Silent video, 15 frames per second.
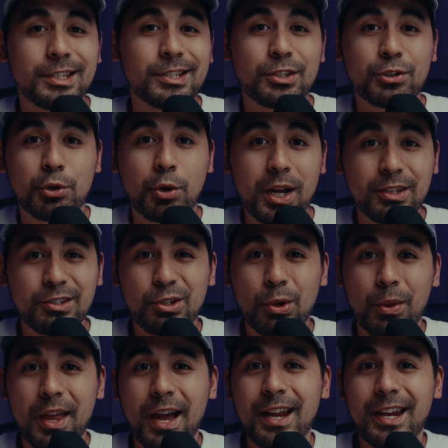This is great so
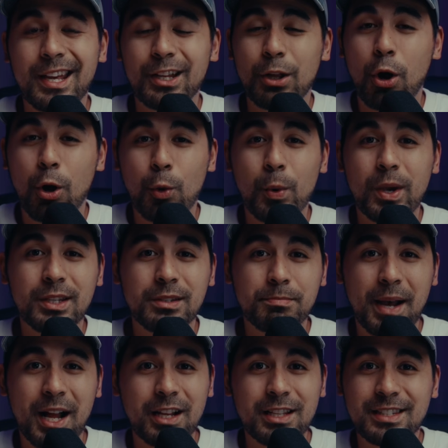that it always
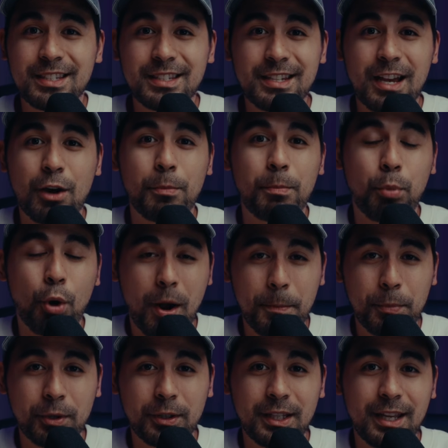balances out
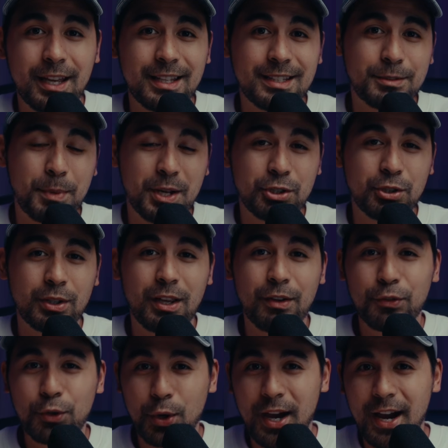properly, especially
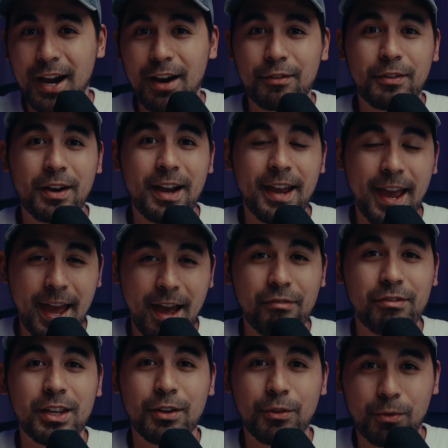if you have a
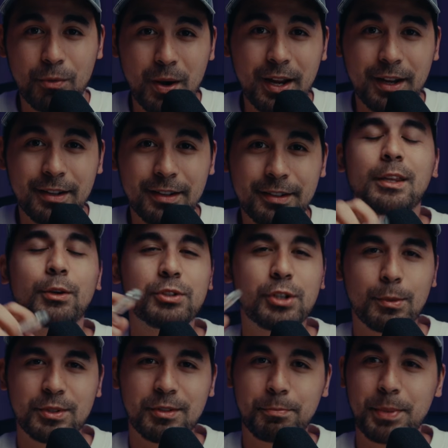heavy rig. Now in
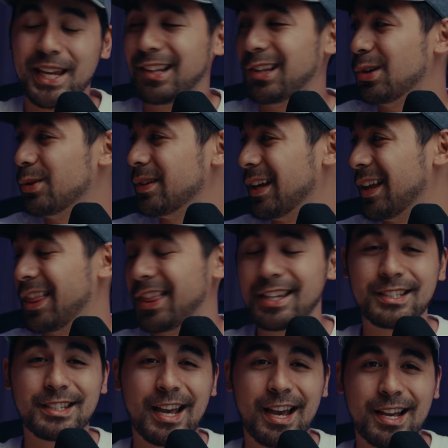terms of payload,
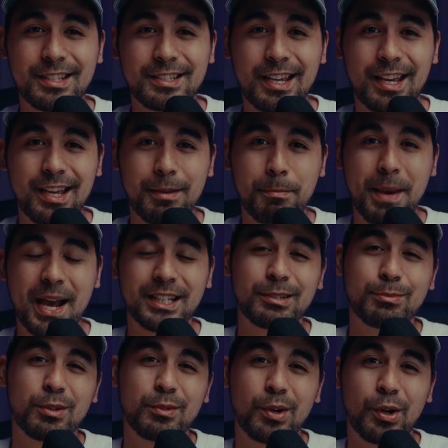this has a
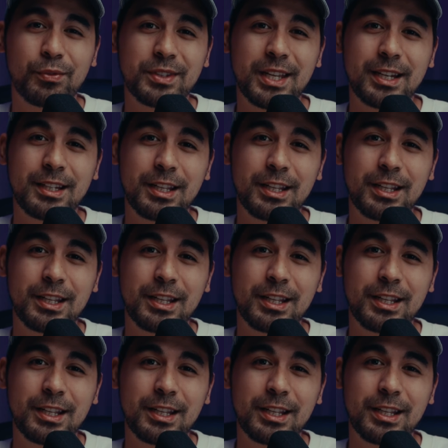maximum of 10